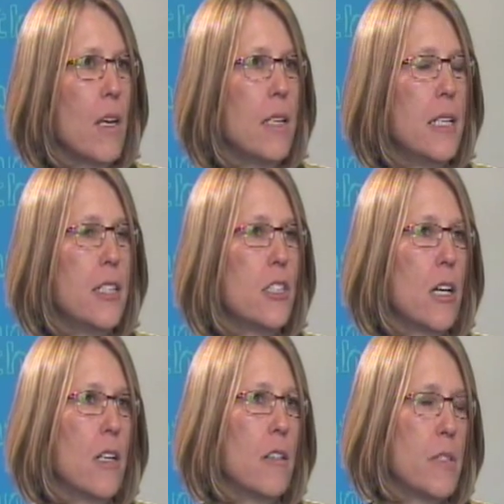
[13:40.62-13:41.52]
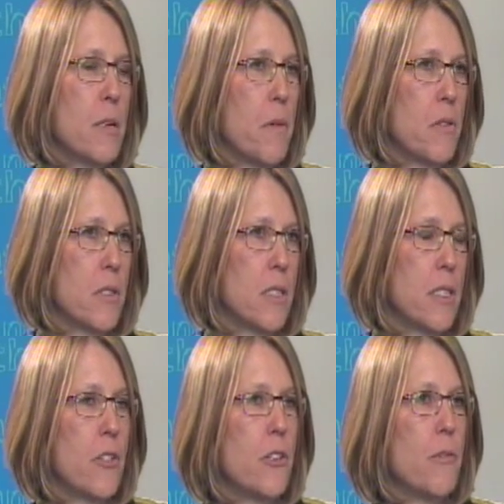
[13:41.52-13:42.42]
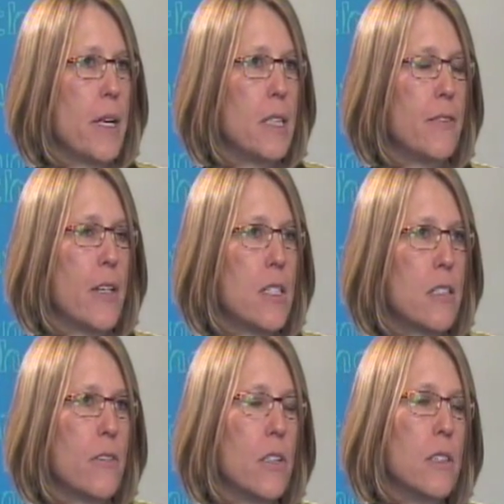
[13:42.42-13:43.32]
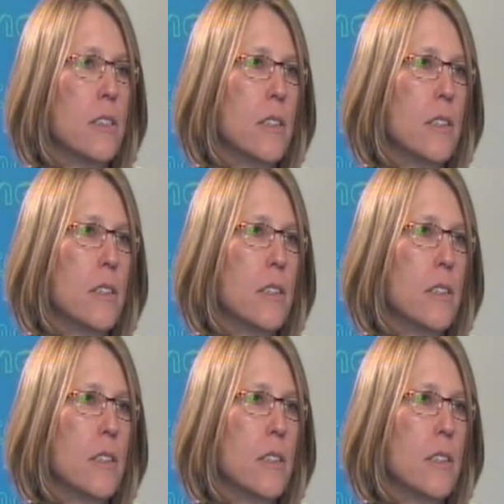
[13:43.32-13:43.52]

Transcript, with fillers: in mm. Icheon, or was it mostly centered around the festival?